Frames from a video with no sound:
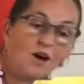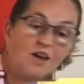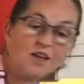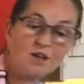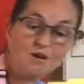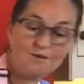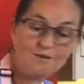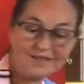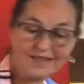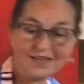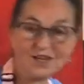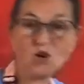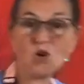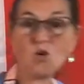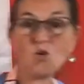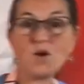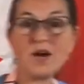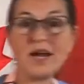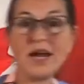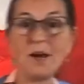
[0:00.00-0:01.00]
using
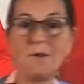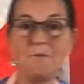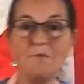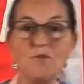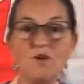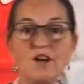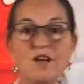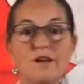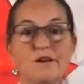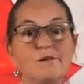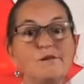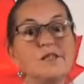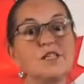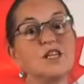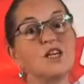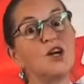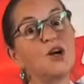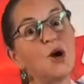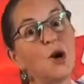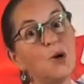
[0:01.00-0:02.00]
cream, we're using
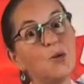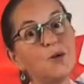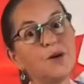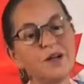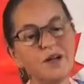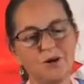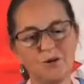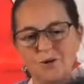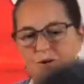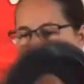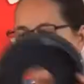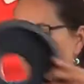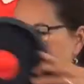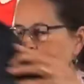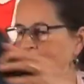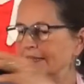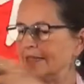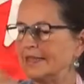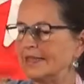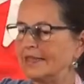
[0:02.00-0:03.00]
coconut oil
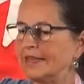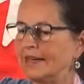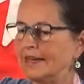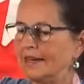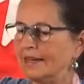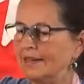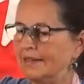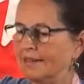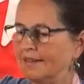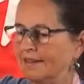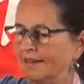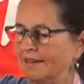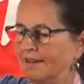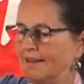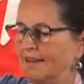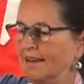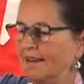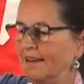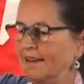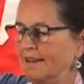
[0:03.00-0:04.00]
instead.
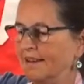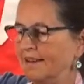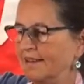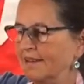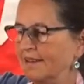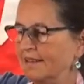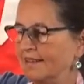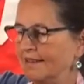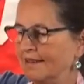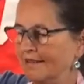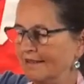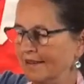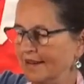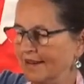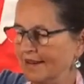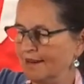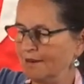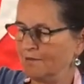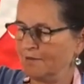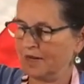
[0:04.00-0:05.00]
So
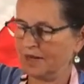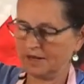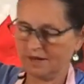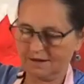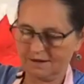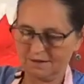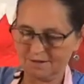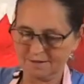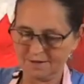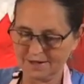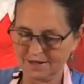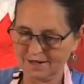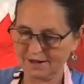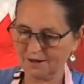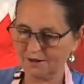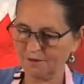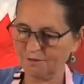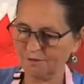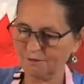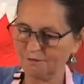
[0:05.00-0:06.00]
here we go.
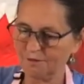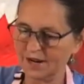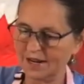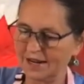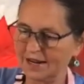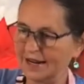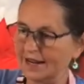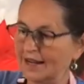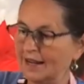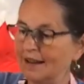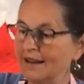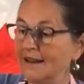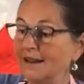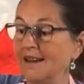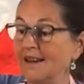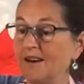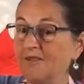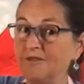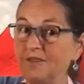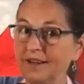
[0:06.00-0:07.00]
Really
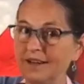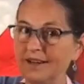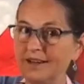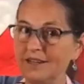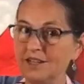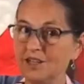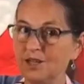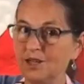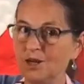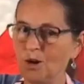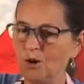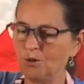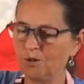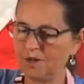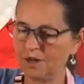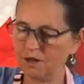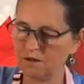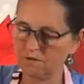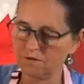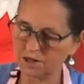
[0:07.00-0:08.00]
lovely to know that you
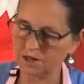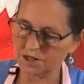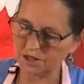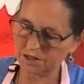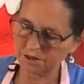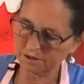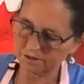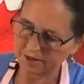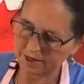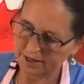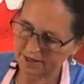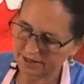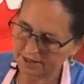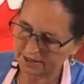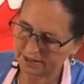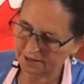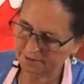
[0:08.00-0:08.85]
can do this.